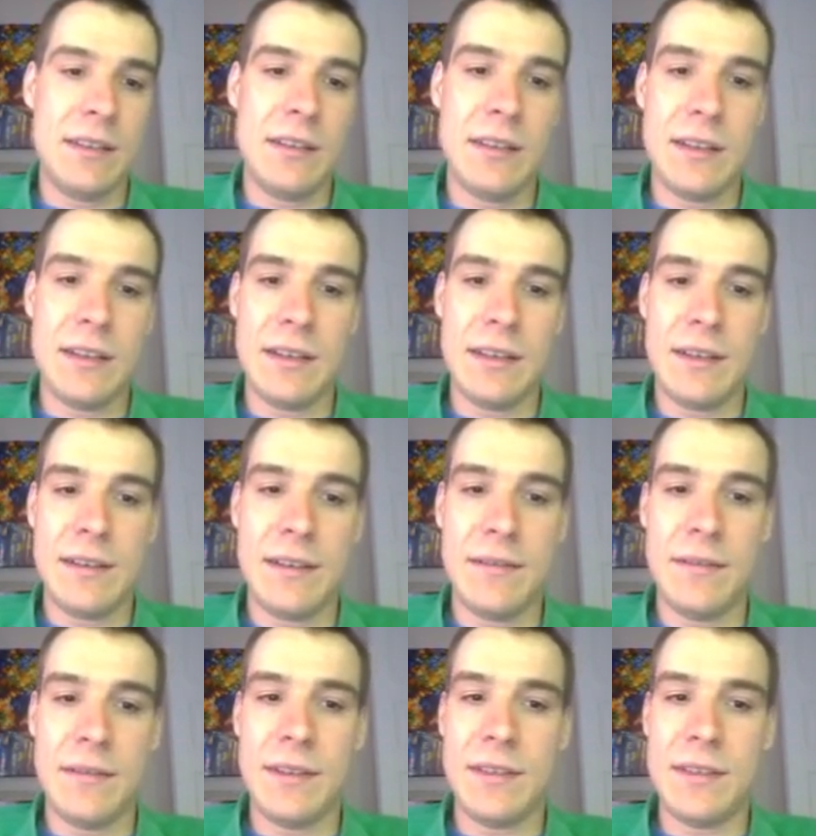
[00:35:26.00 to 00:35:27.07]

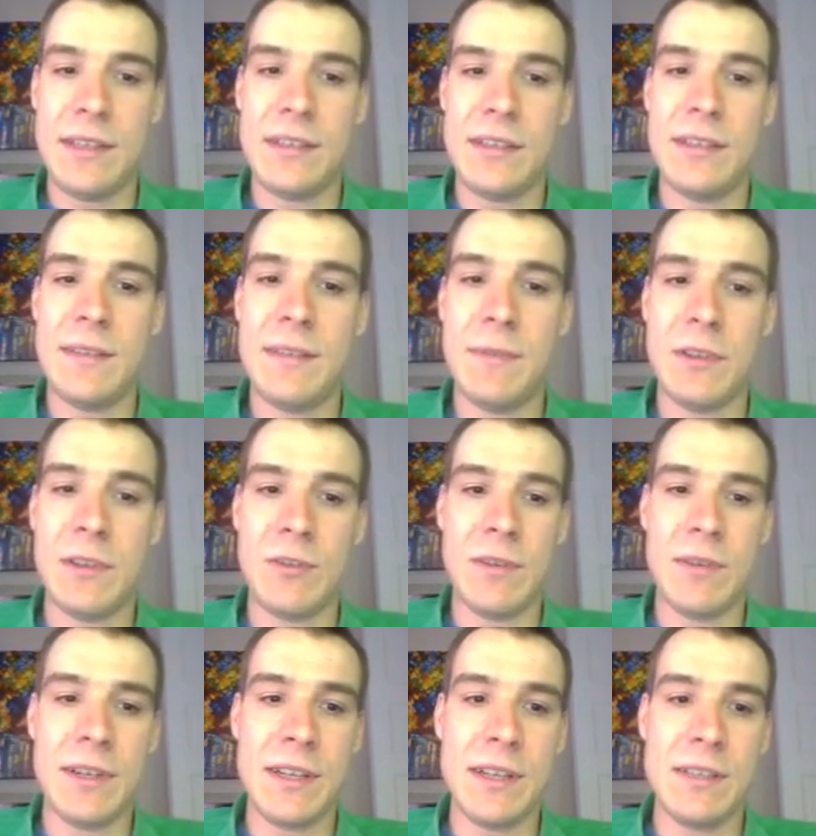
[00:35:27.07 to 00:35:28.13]
There's these typical
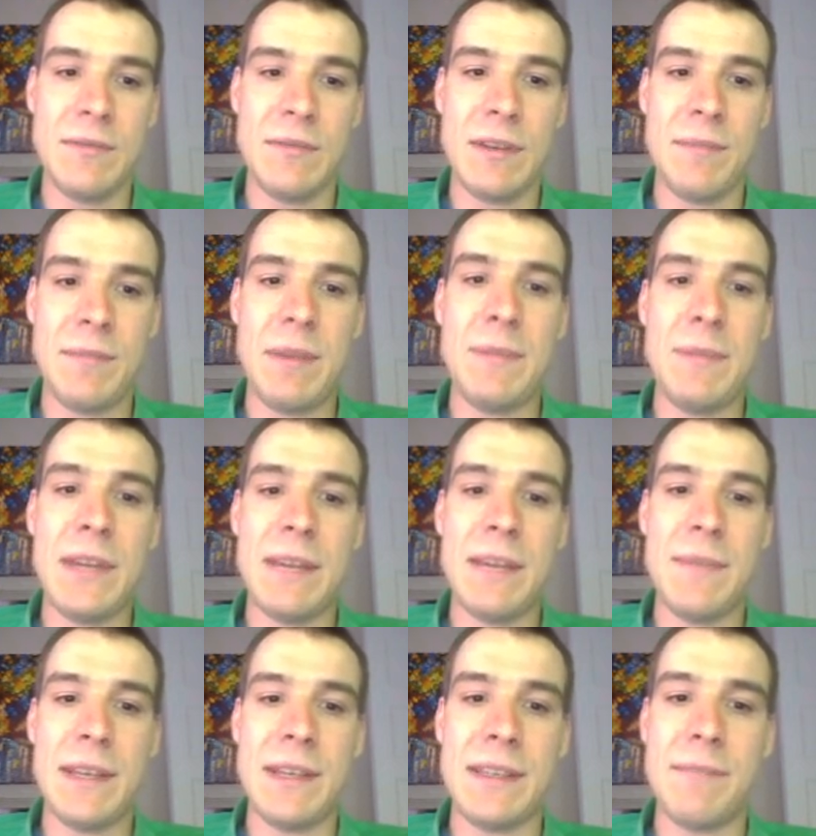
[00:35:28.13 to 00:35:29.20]
shortcuts where a
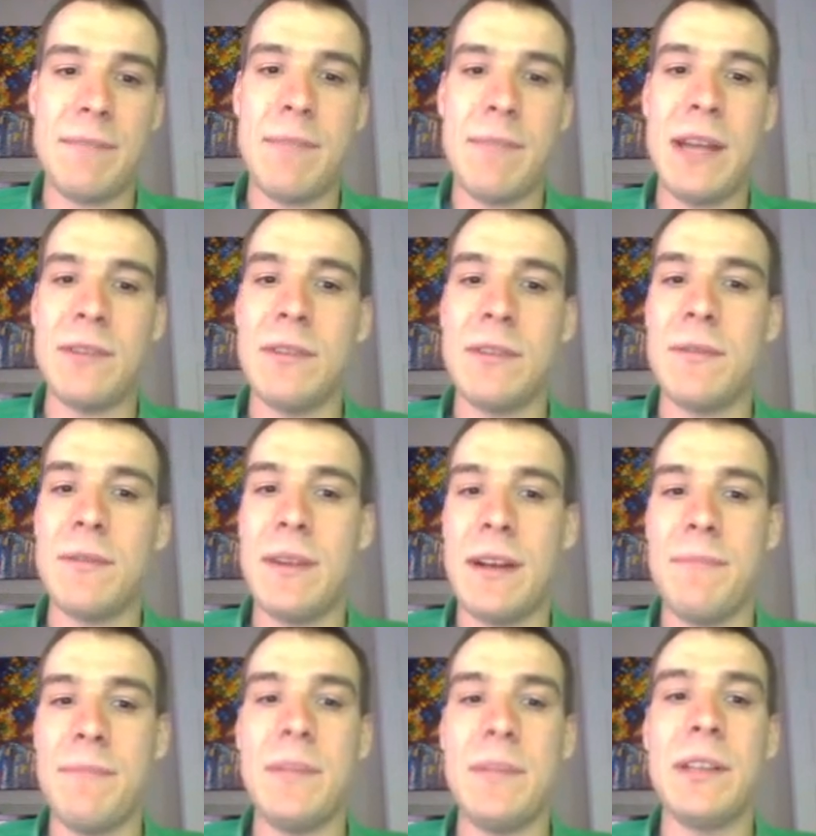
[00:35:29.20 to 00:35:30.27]
ppm is a
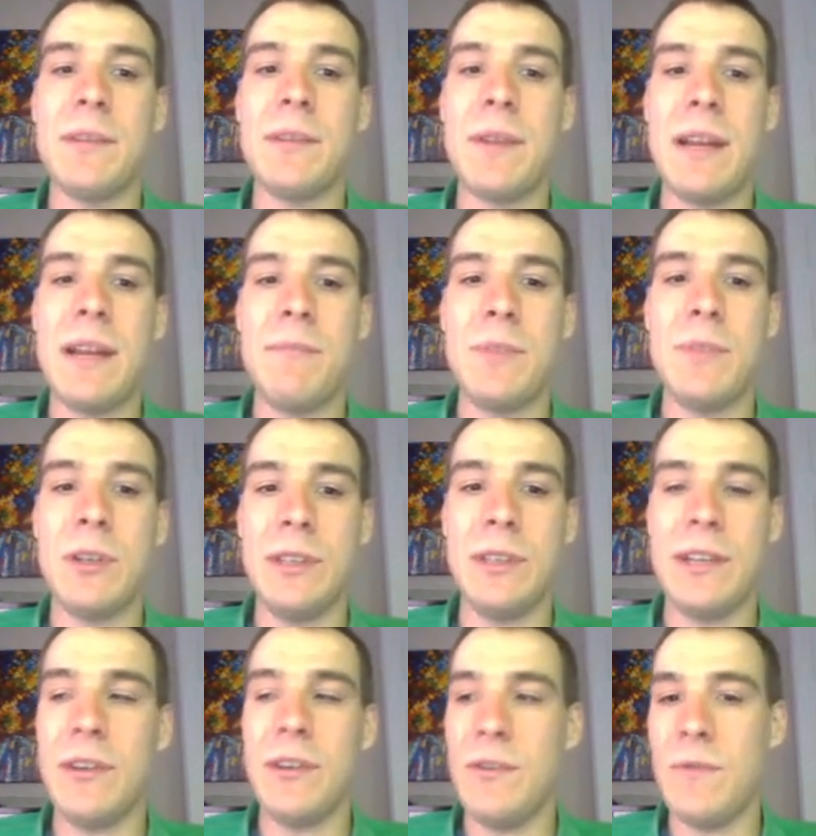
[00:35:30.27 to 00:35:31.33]
milligram per
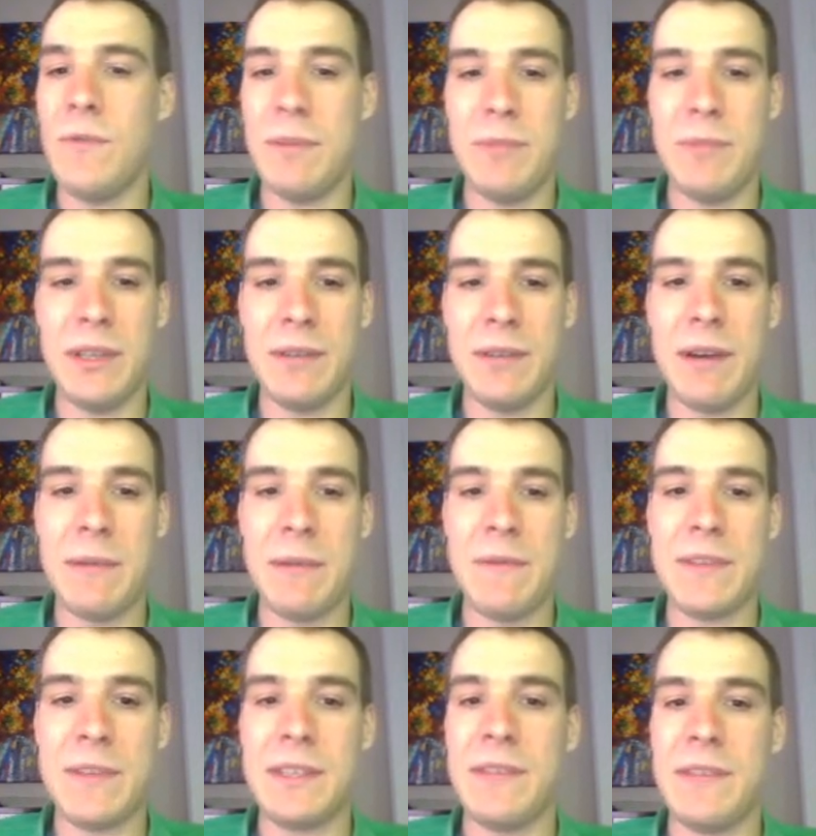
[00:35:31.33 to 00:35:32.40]
liter, 1 milligram of
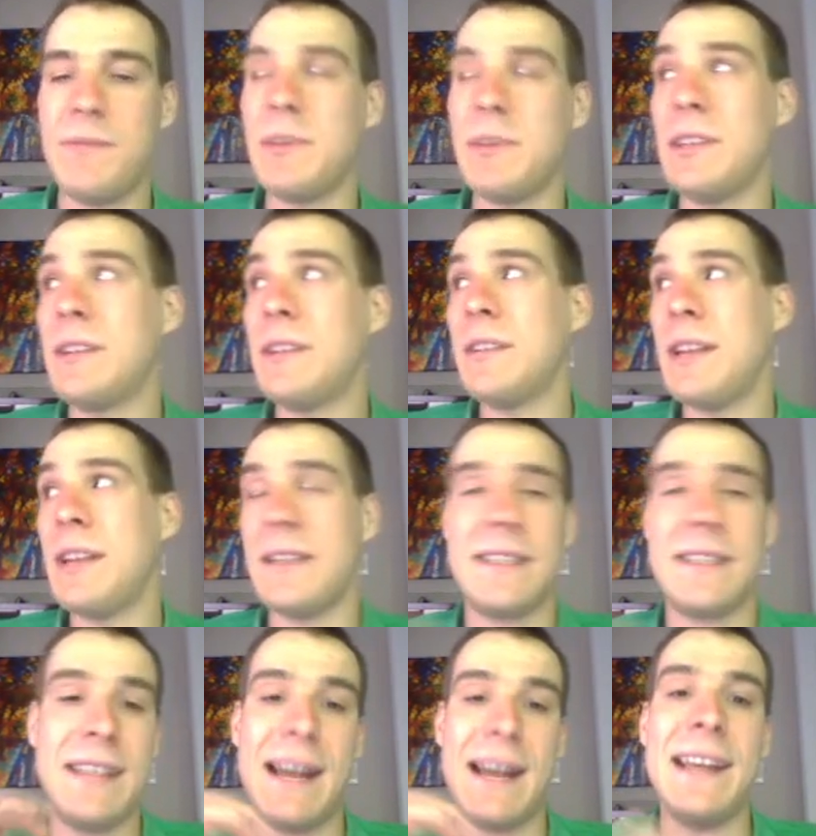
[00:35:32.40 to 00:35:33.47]
the stuff per liter. That
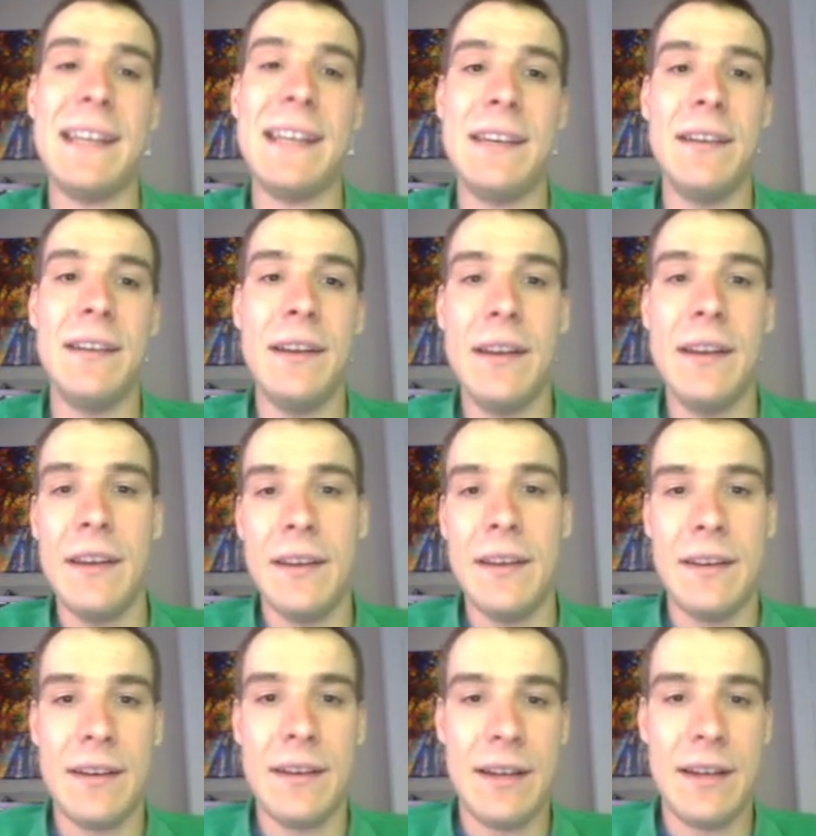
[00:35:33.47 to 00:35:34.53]
is tiny,
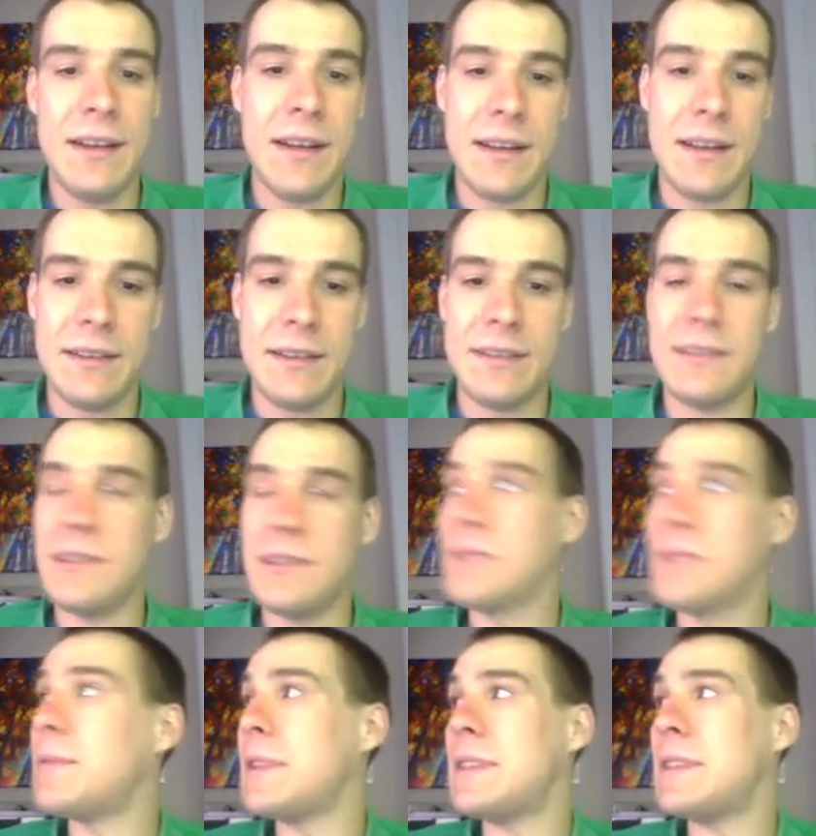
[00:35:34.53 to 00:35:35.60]
right? It's
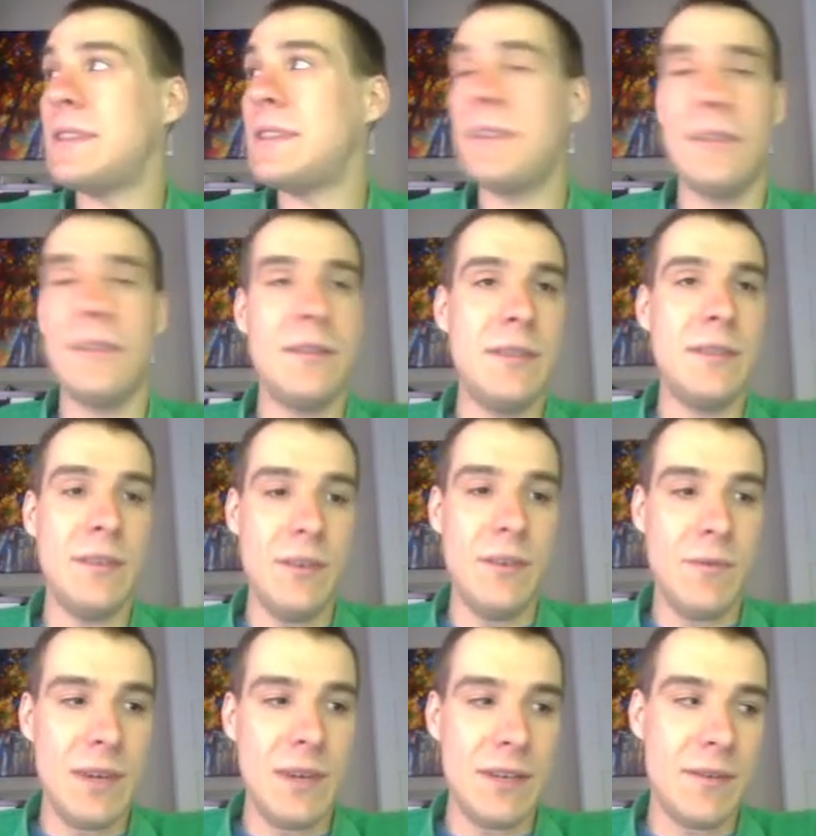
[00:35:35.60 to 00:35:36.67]

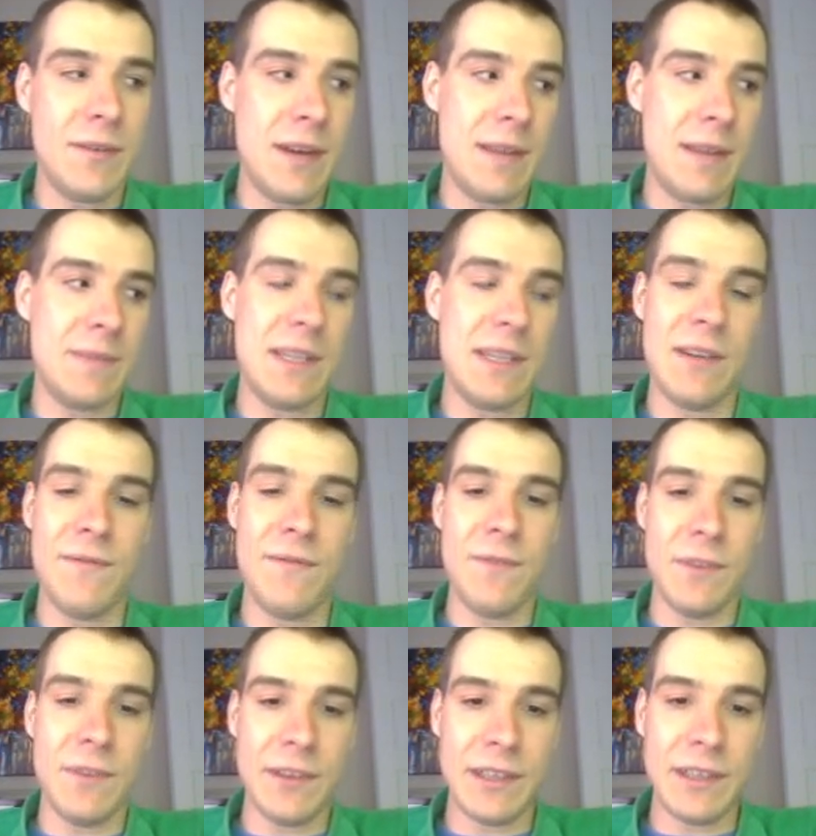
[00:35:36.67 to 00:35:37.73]
0.001 grams in a
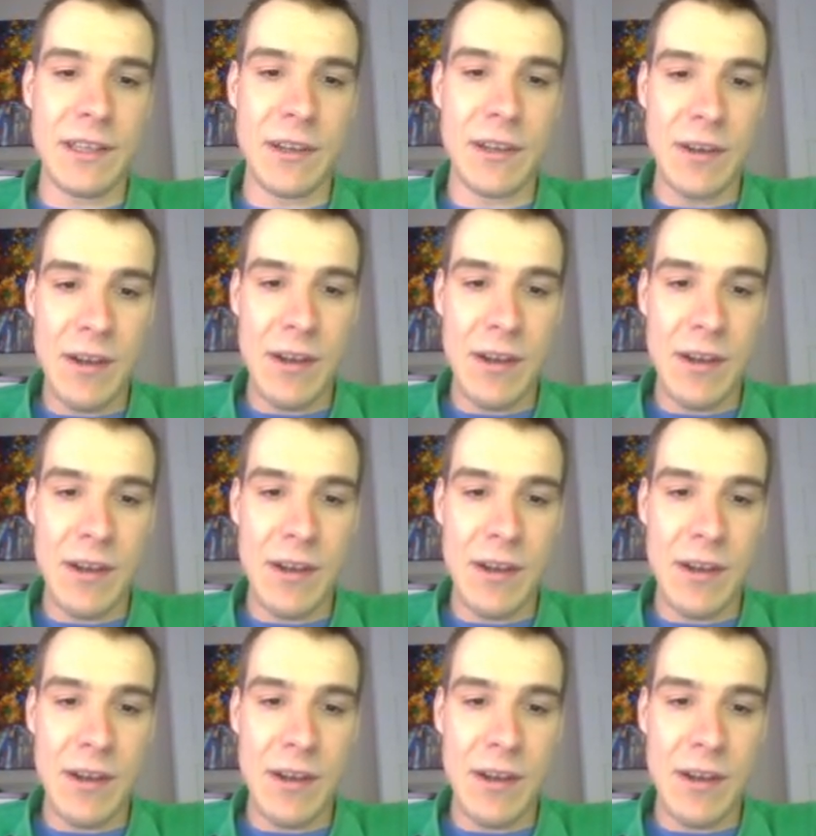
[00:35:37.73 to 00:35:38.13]
full liter.